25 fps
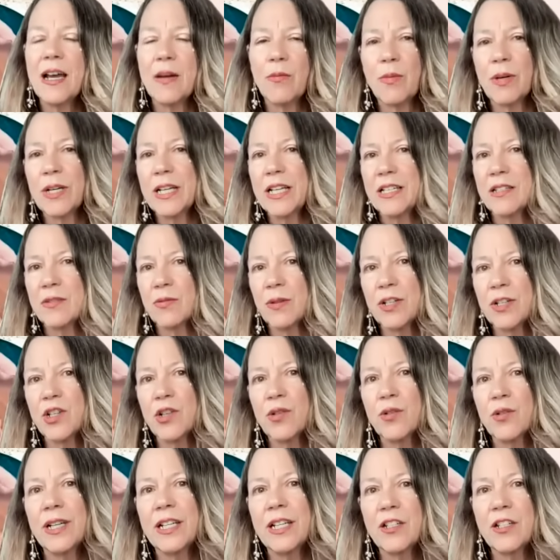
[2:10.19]
And when he's
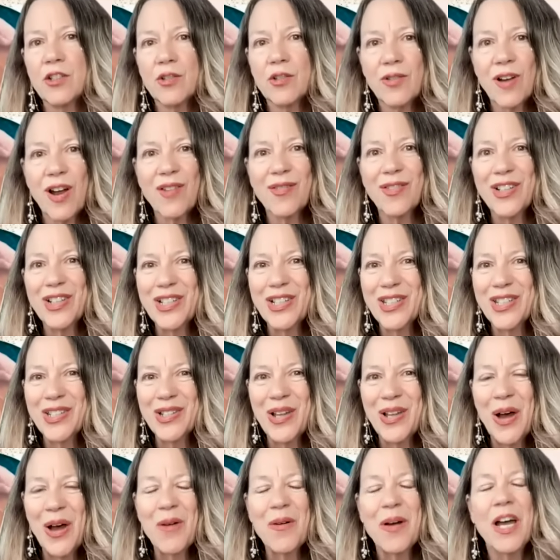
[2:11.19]
retrograde, he's traveling
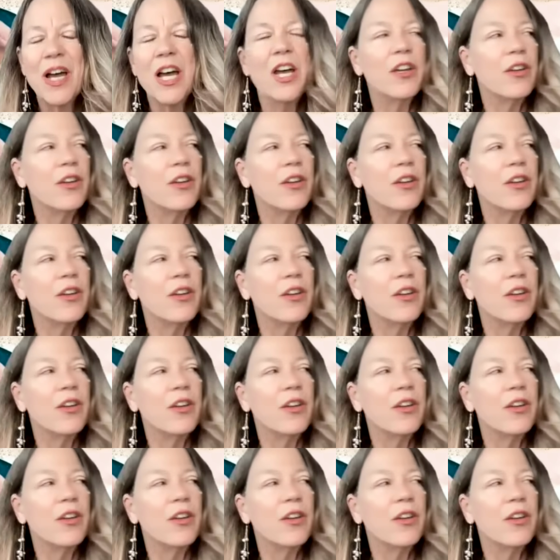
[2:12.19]
slow.